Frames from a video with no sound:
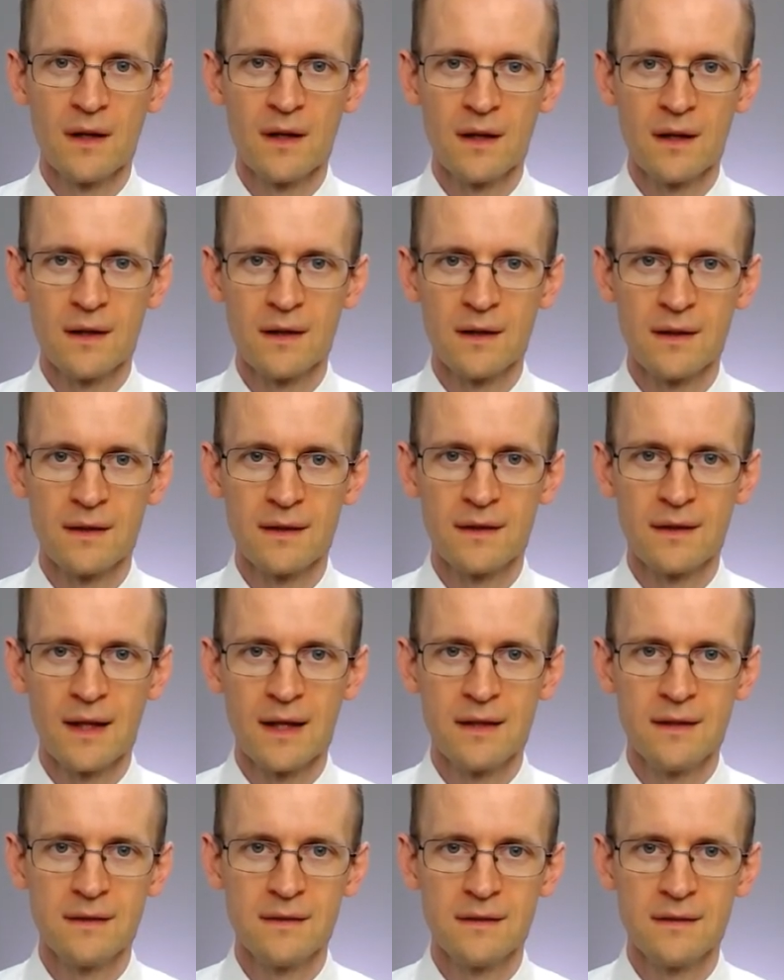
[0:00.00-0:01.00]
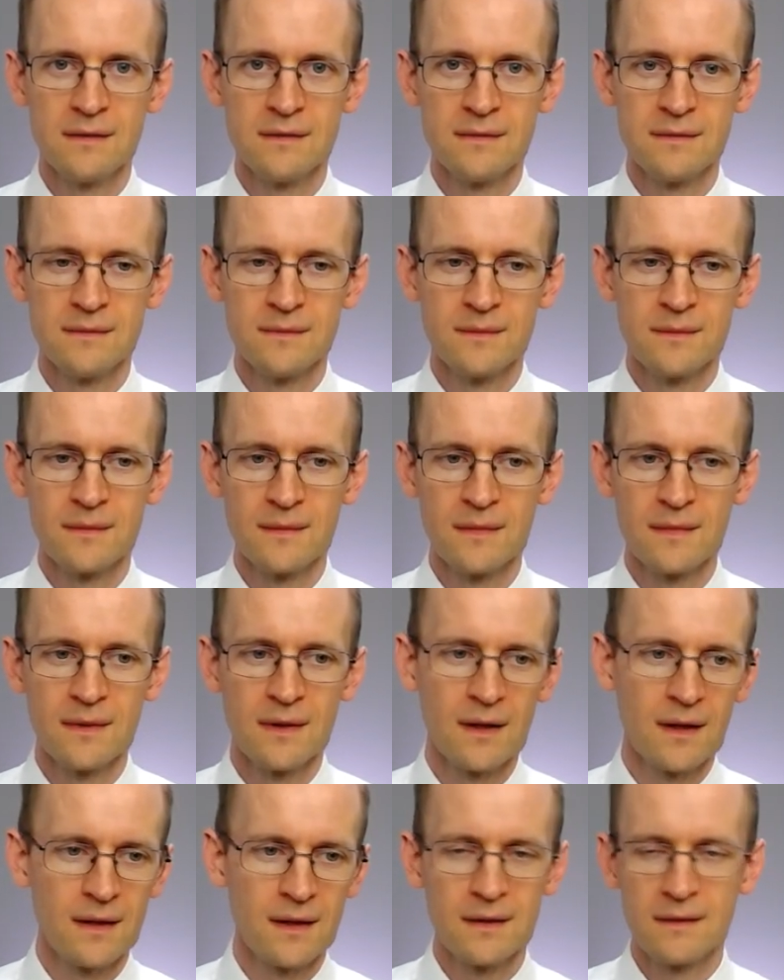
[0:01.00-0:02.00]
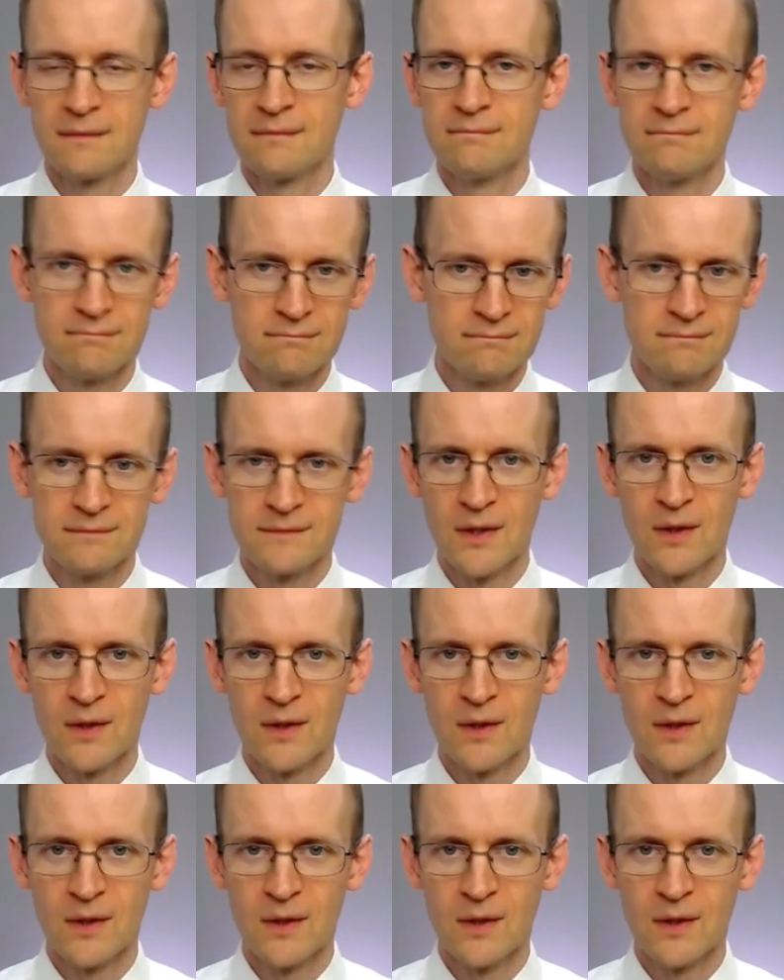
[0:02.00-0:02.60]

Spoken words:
then the